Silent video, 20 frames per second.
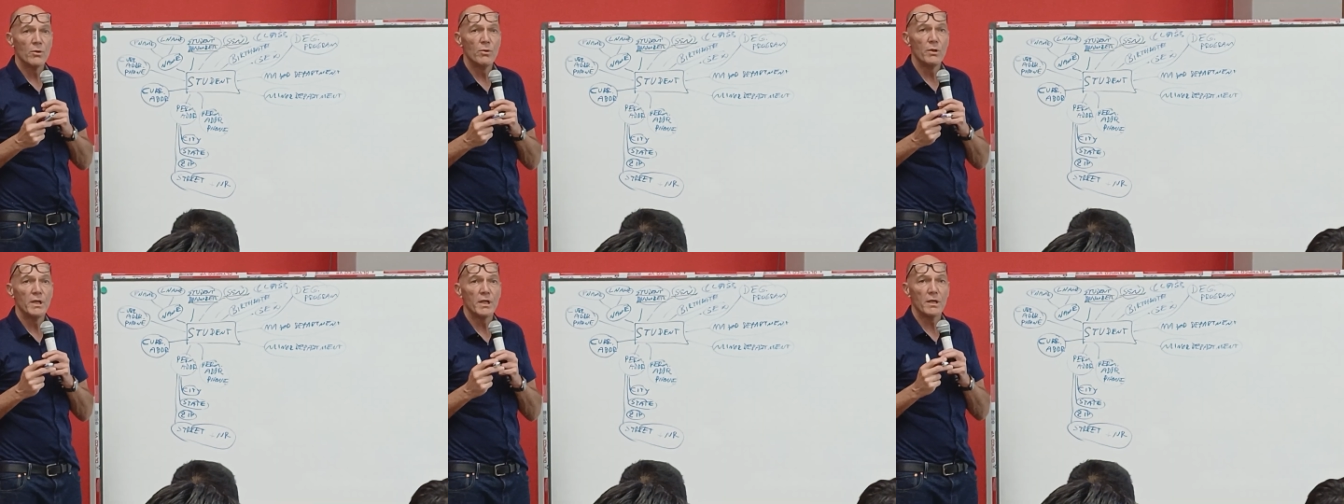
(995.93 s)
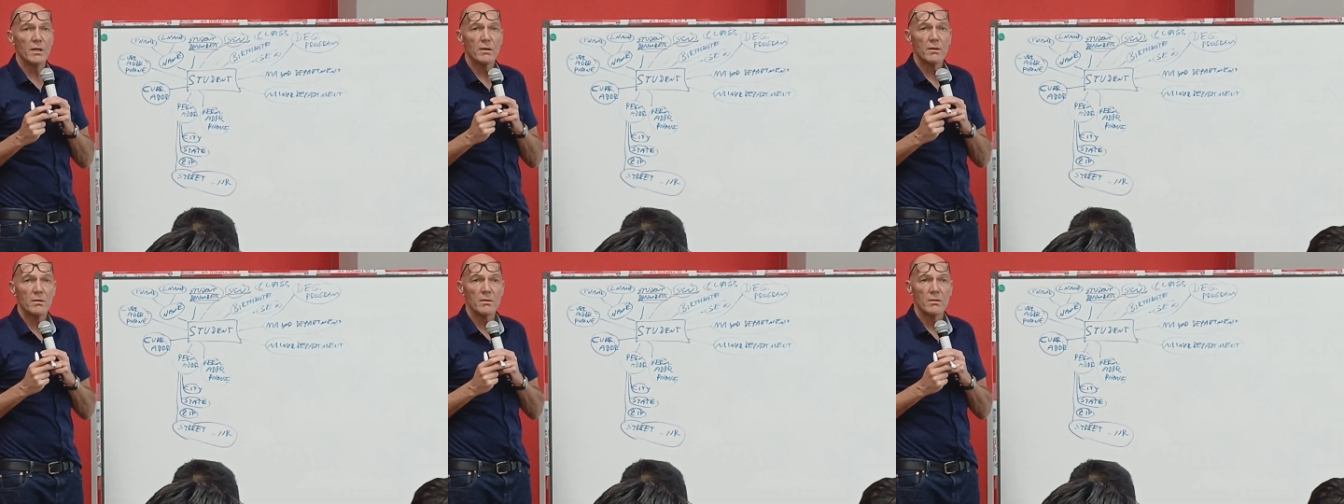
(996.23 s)
unique.
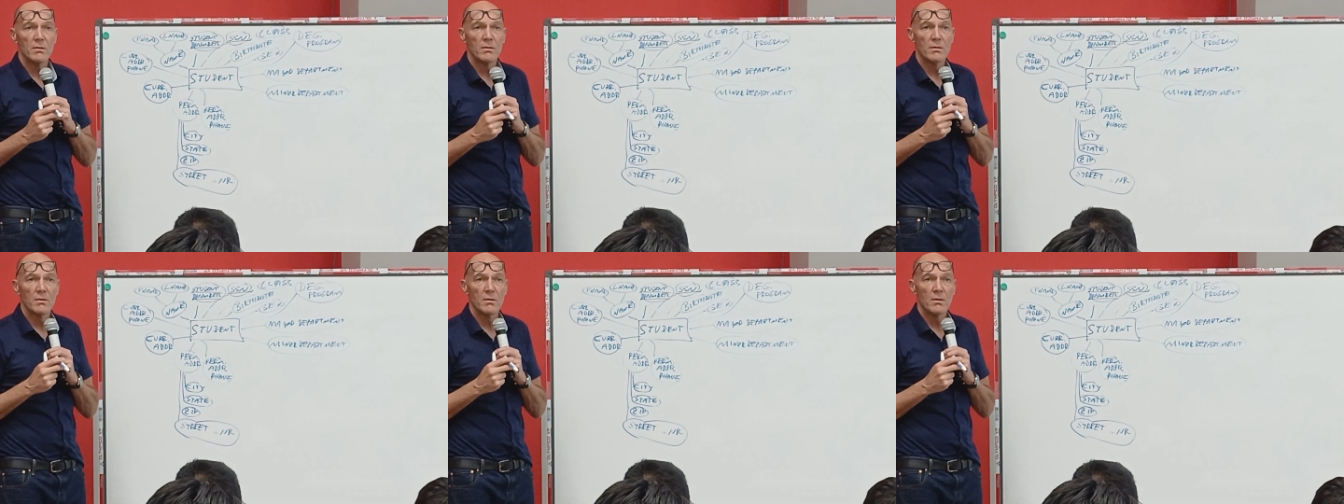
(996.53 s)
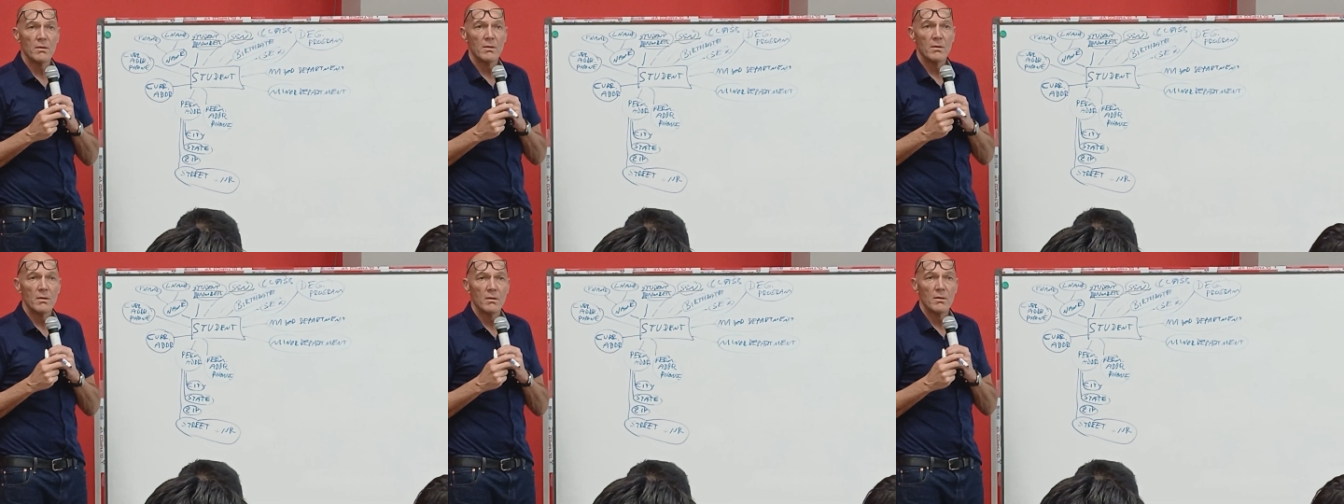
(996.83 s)

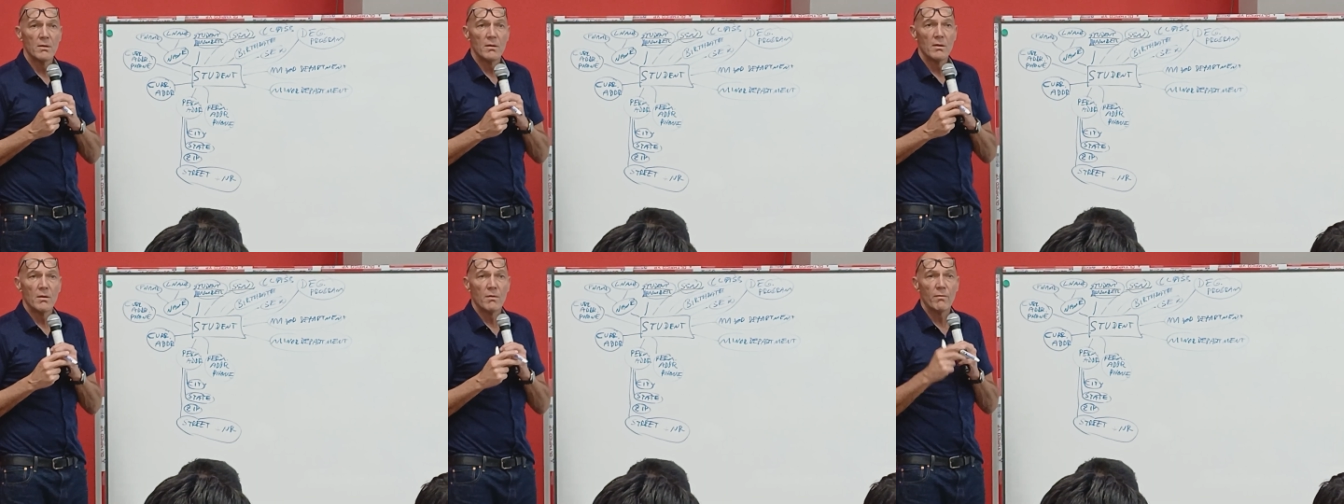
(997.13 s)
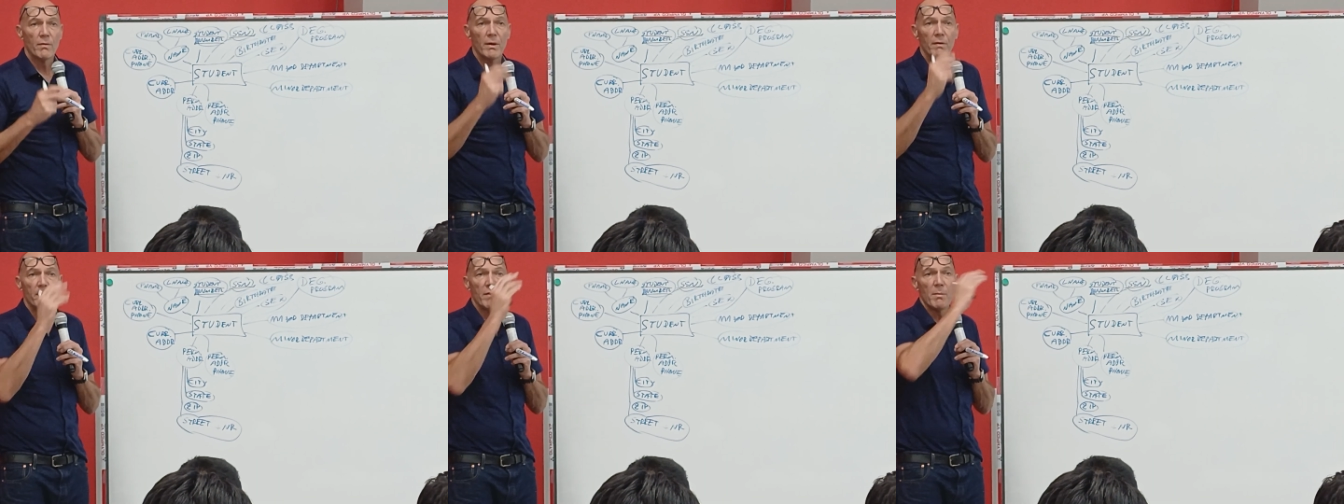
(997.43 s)

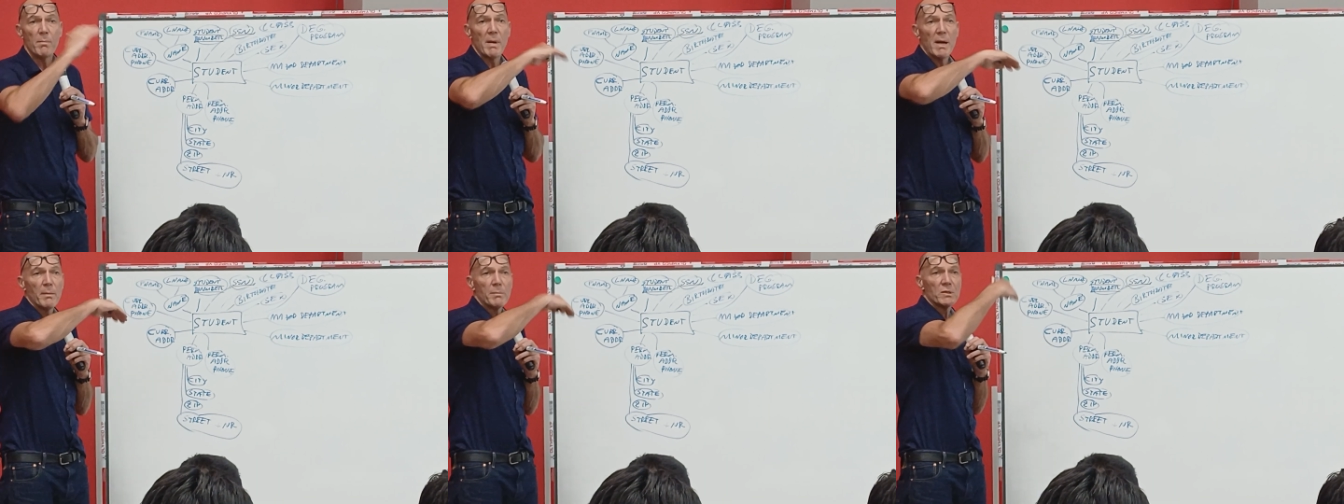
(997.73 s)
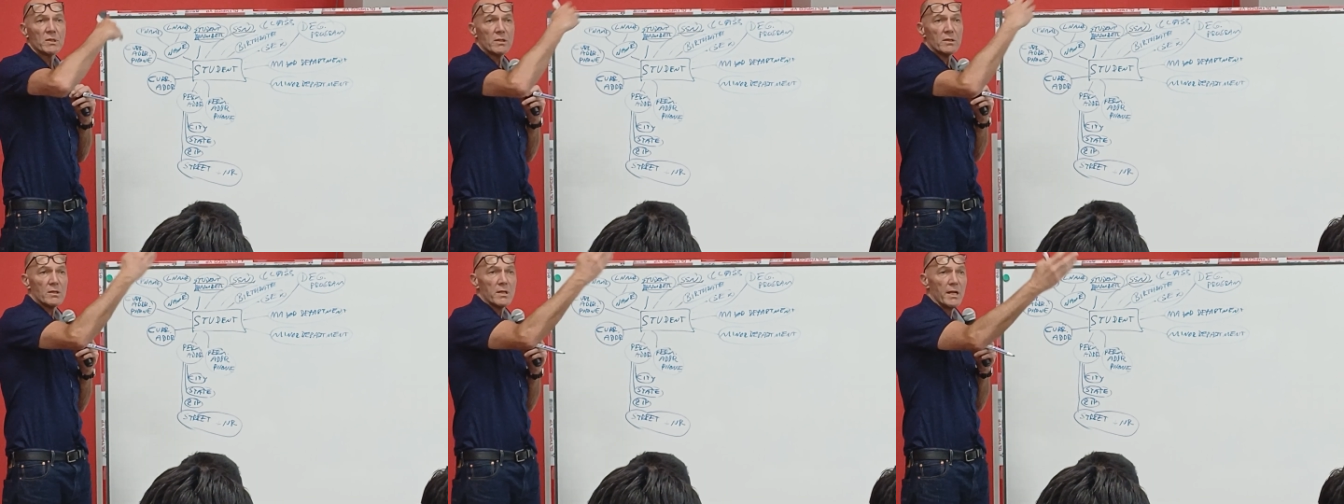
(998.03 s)
When we map
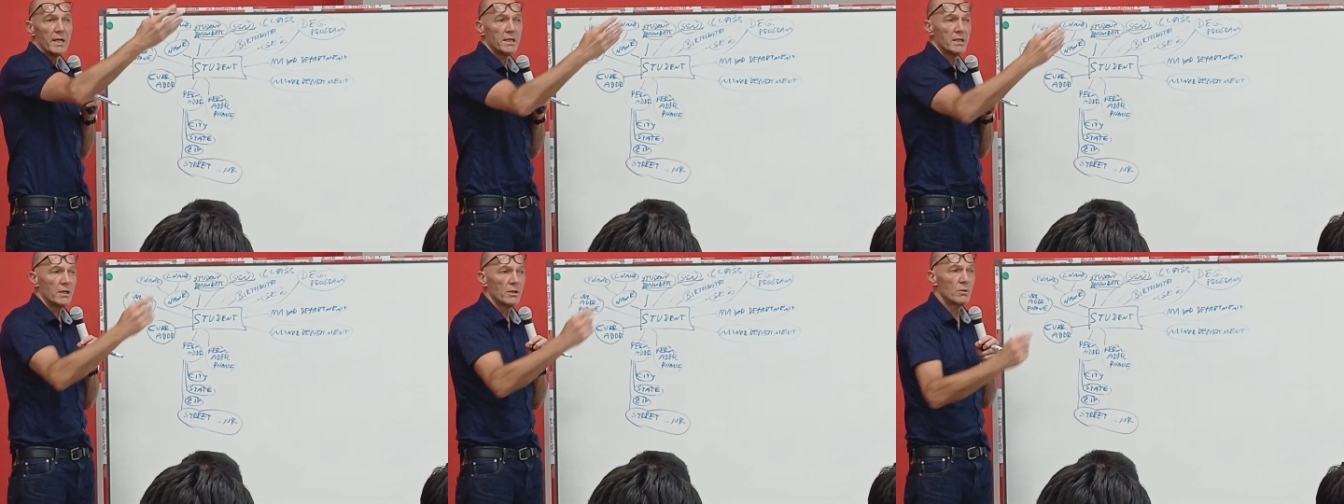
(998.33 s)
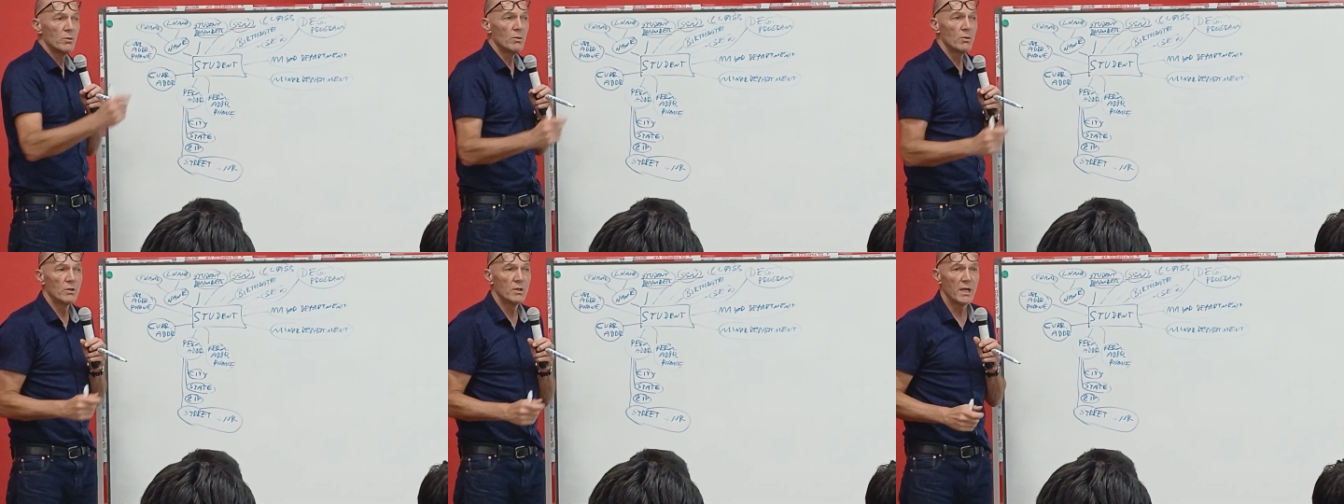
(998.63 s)
this later
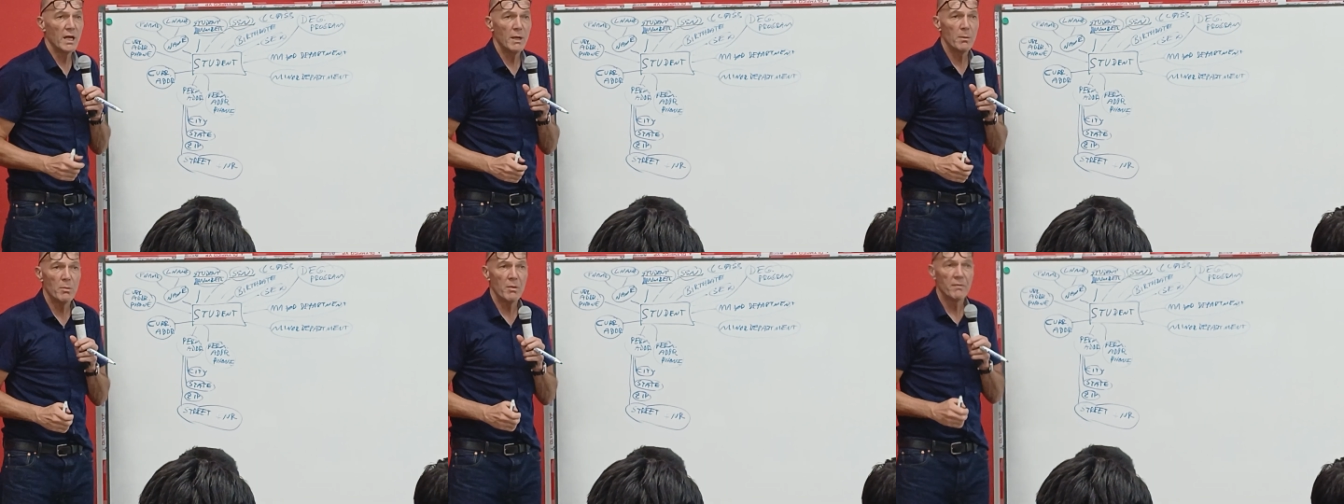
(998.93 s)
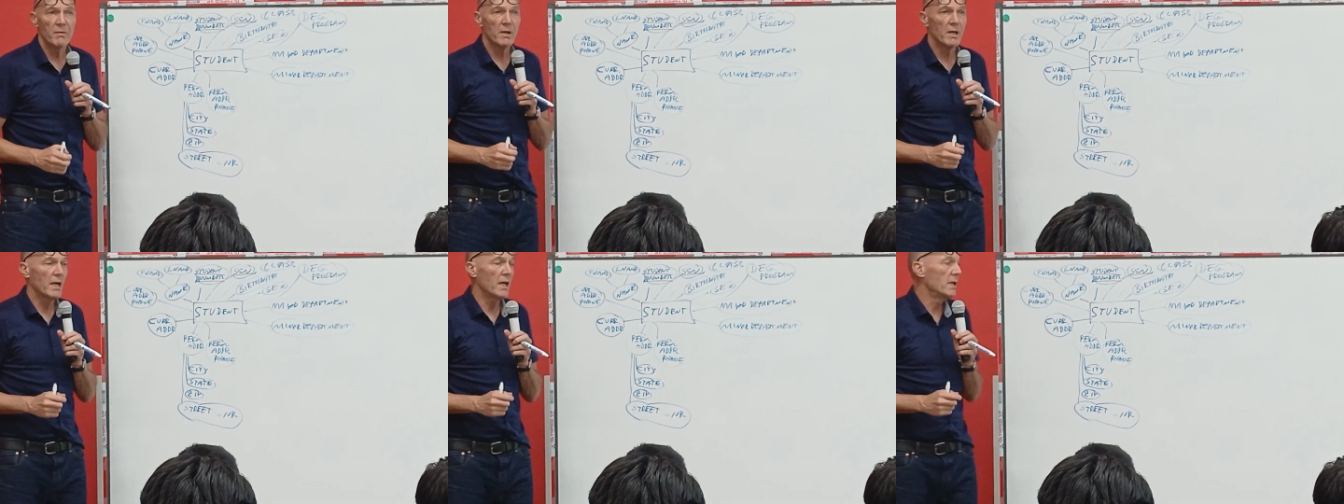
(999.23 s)
to a table,
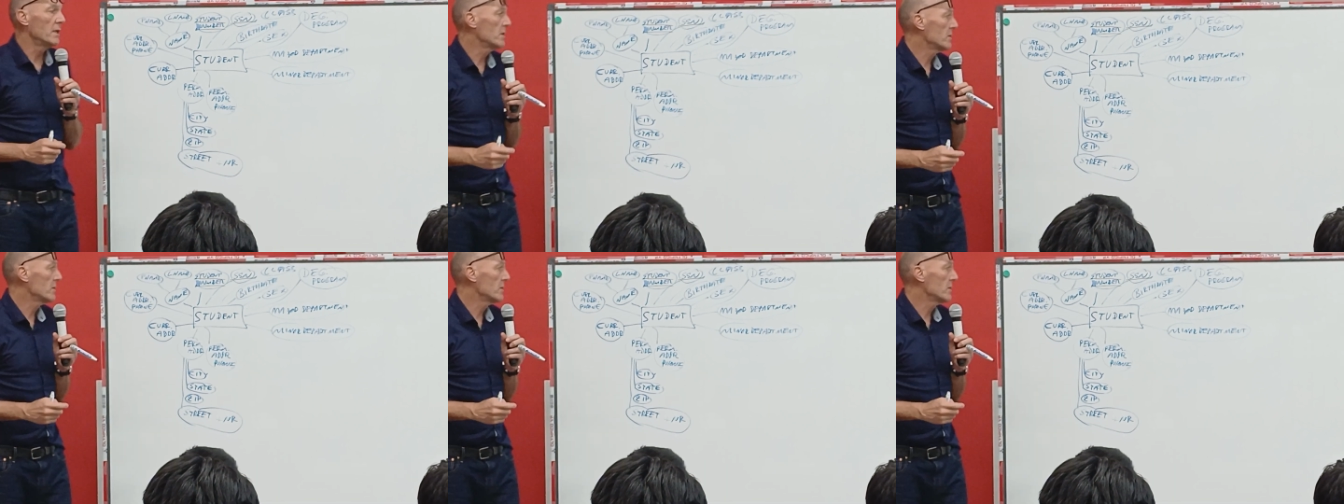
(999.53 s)
we can